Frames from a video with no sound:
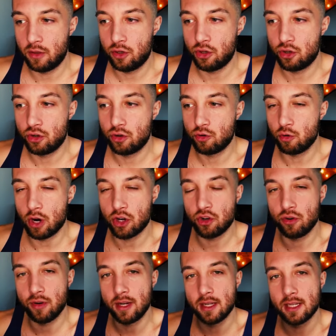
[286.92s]

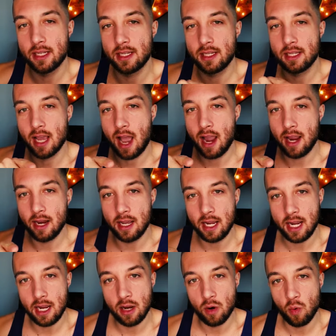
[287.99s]
structuring
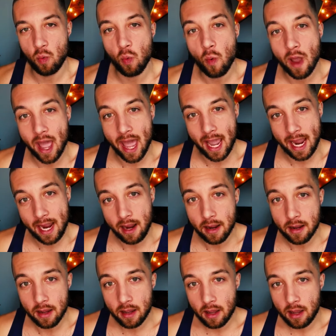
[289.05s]
society in a way
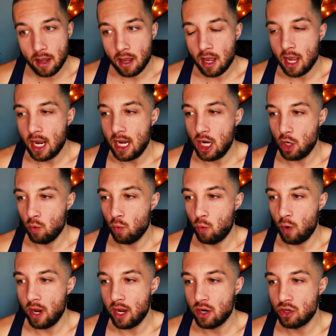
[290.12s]
in
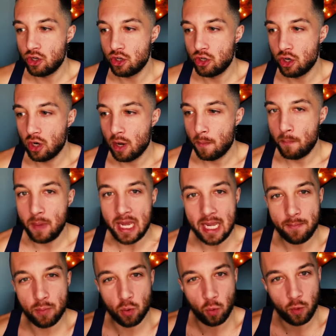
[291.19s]
which
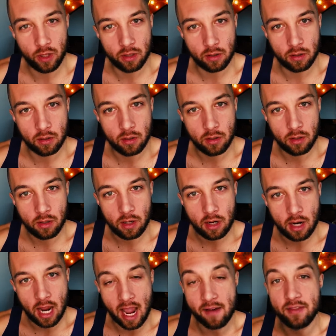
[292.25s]
people will
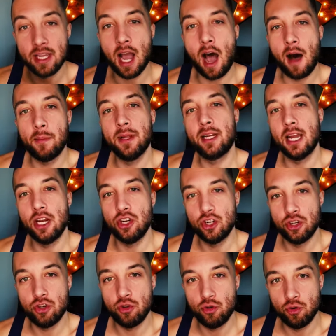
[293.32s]
have the
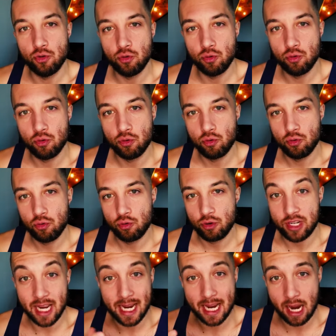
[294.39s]
obligation to
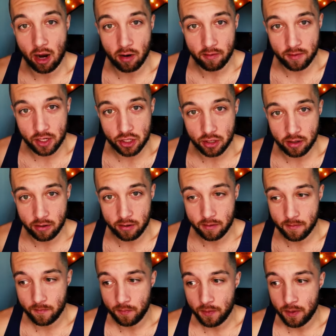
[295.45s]
take care of each other.